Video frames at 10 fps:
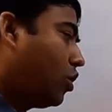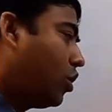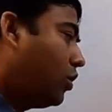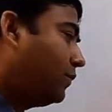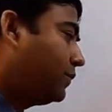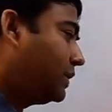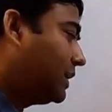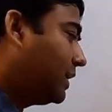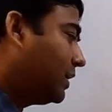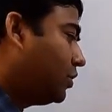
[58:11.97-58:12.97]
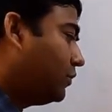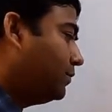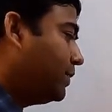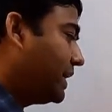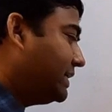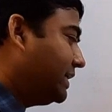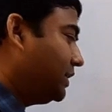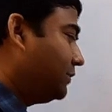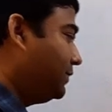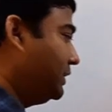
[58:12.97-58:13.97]
of curl of
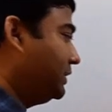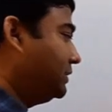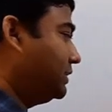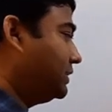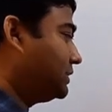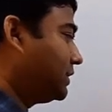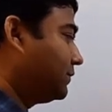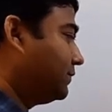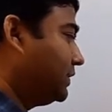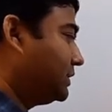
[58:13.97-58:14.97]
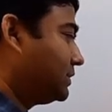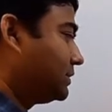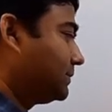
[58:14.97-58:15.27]
magnetic field in this surface,